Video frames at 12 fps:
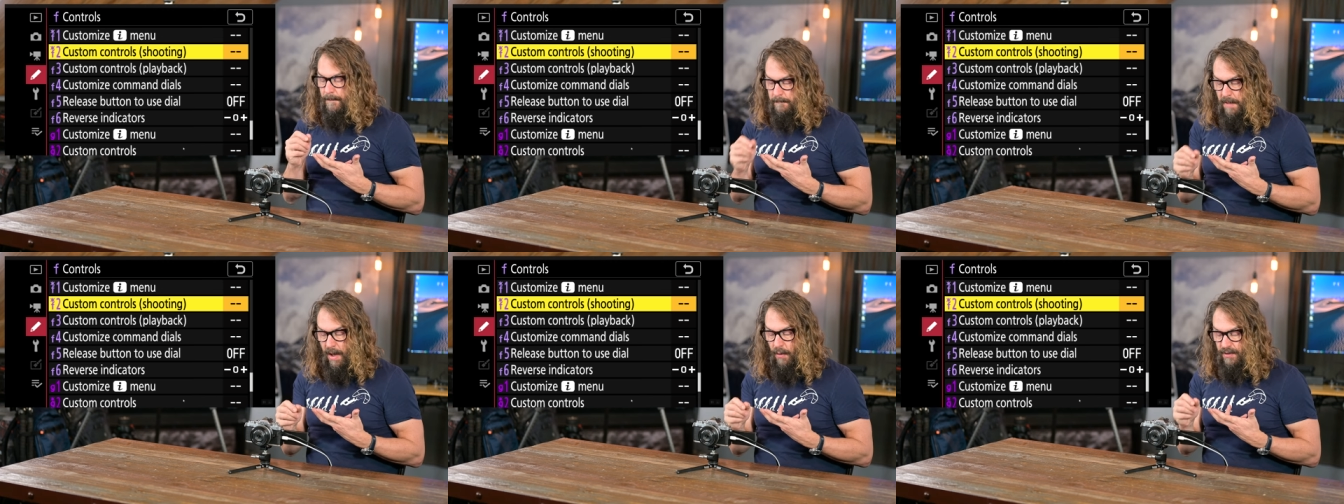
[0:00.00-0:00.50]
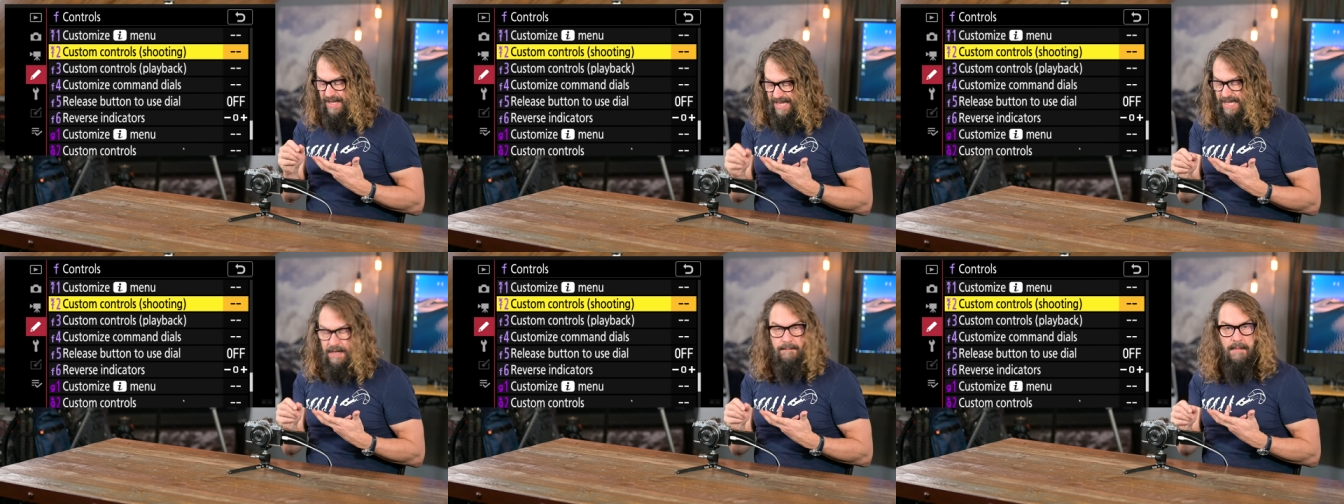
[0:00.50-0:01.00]
mode
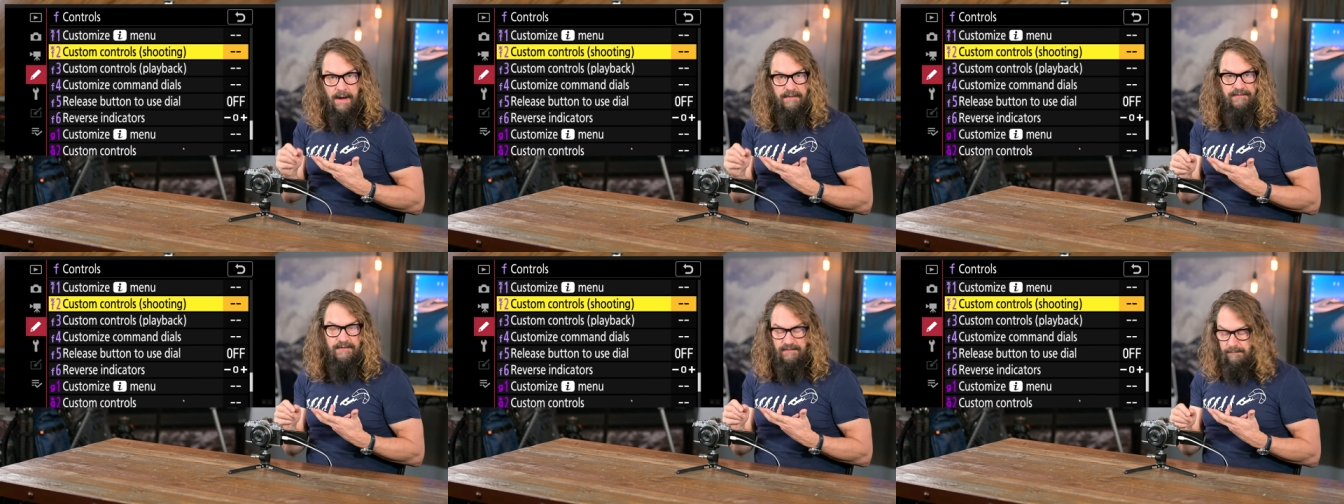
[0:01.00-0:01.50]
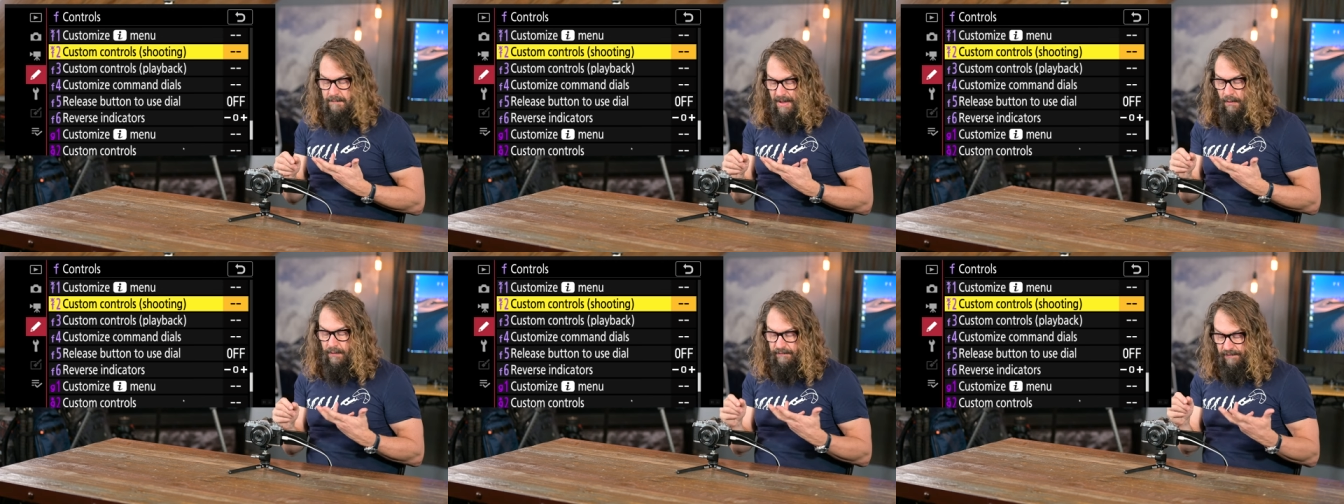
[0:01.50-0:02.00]
in amongst its
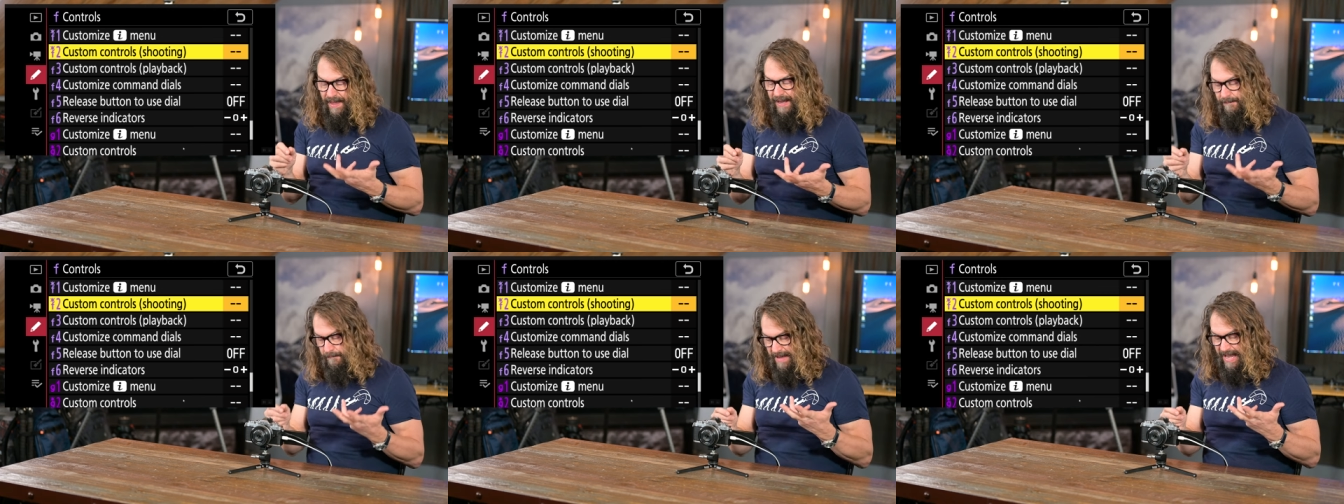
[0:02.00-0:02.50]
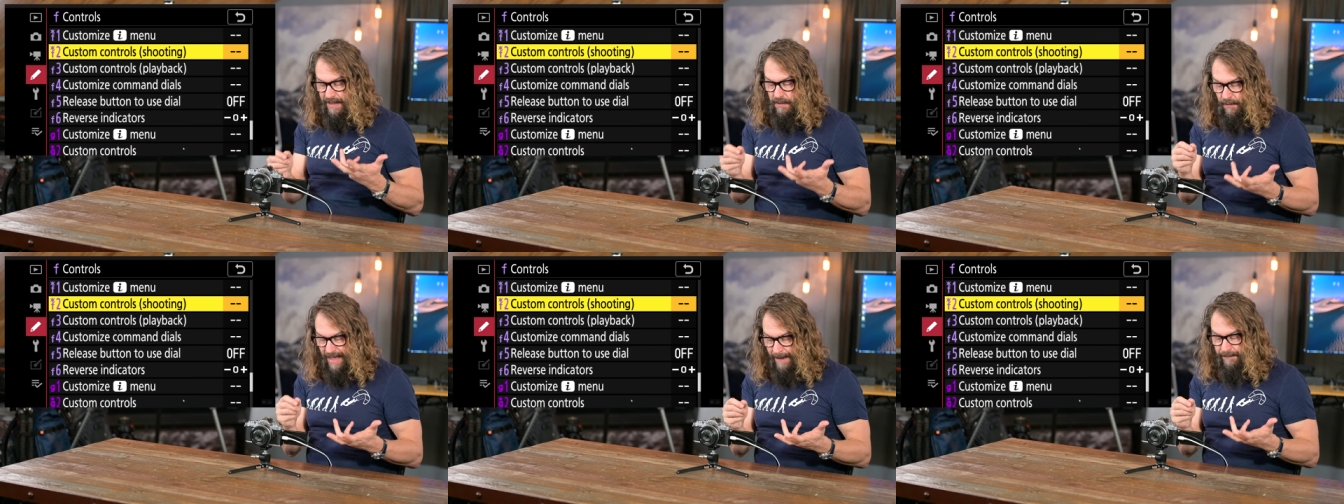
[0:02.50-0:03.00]
modes like
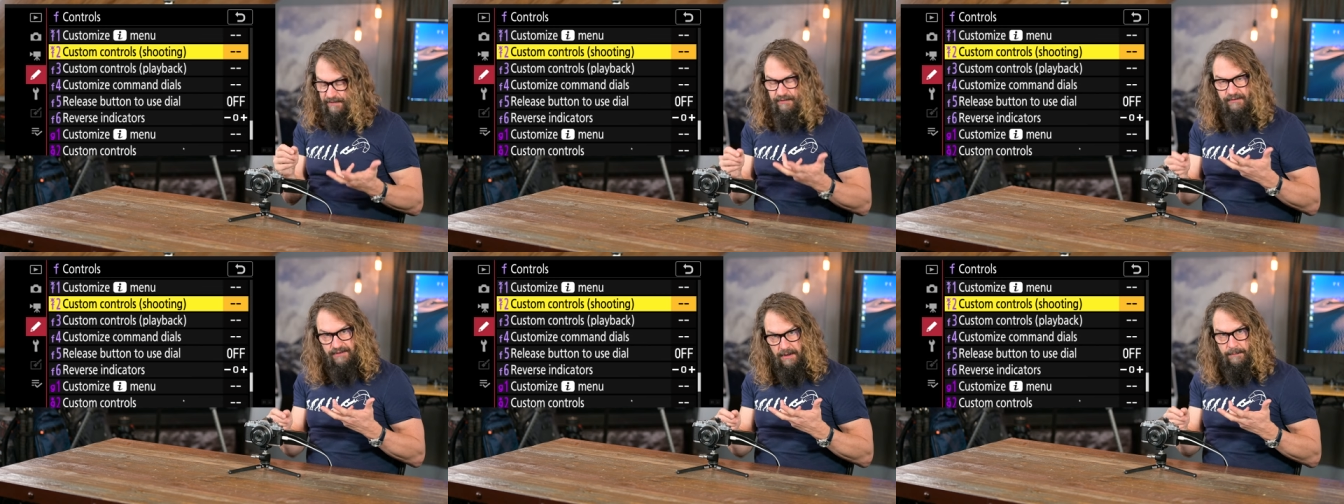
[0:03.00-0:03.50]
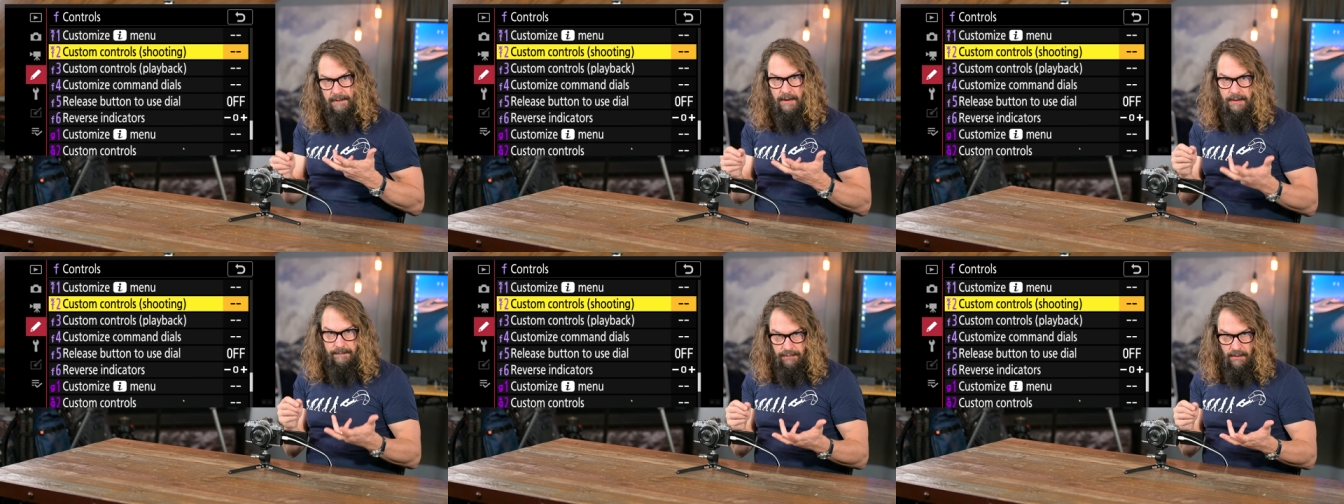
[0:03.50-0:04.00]
manual, aperture, shutter
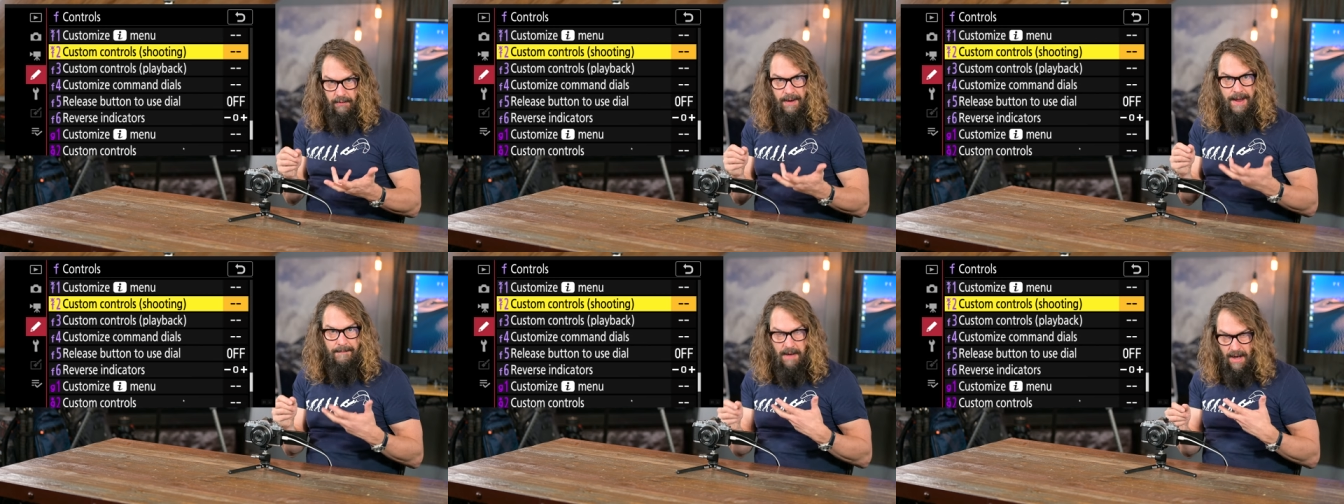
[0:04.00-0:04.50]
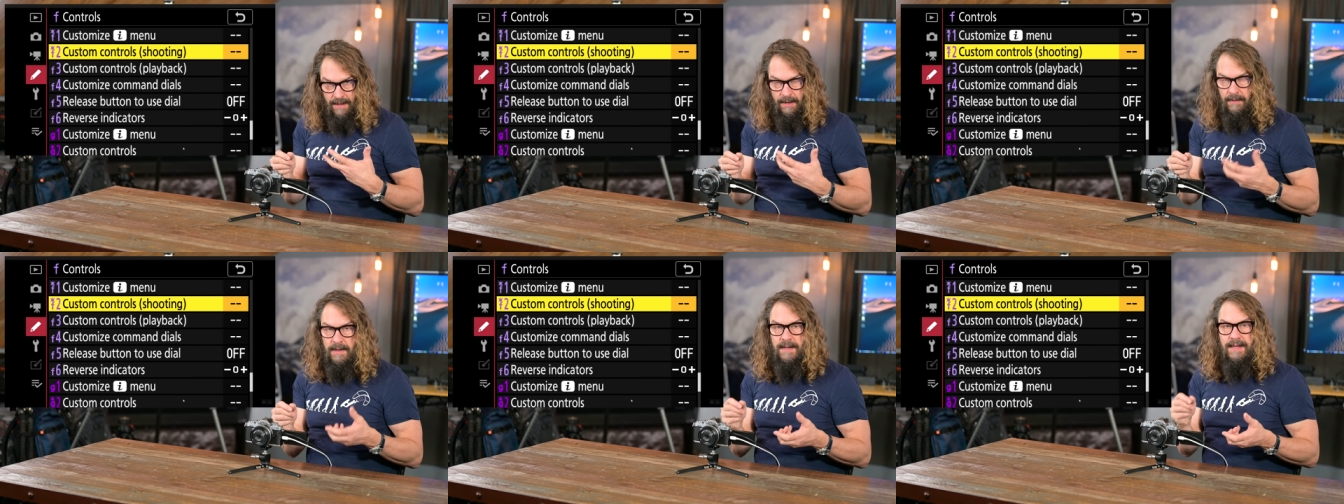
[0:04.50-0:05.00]
priority, program,
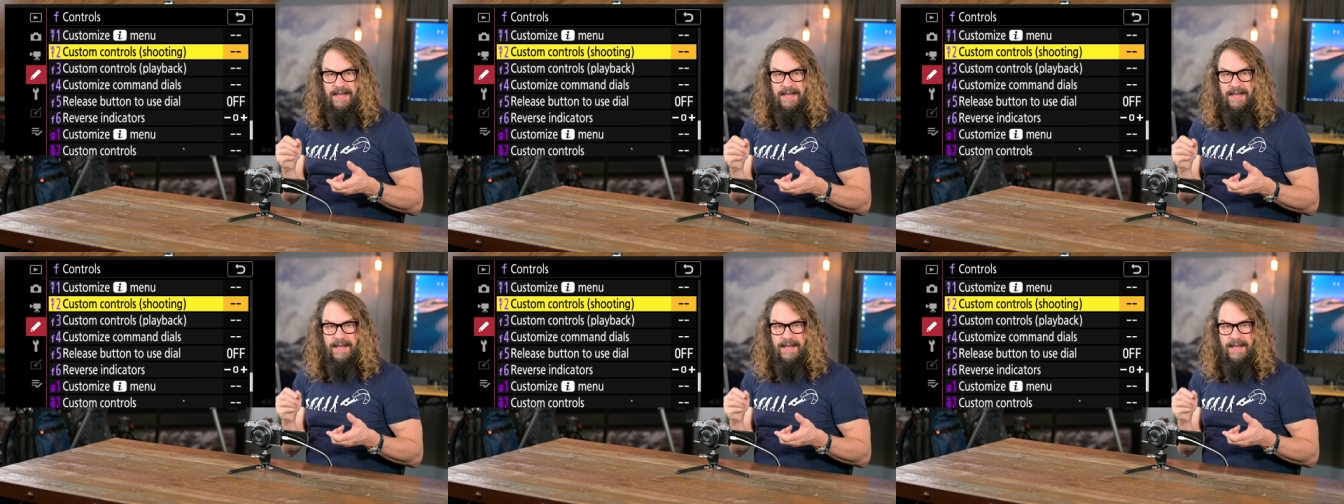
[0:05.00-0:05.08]
auto.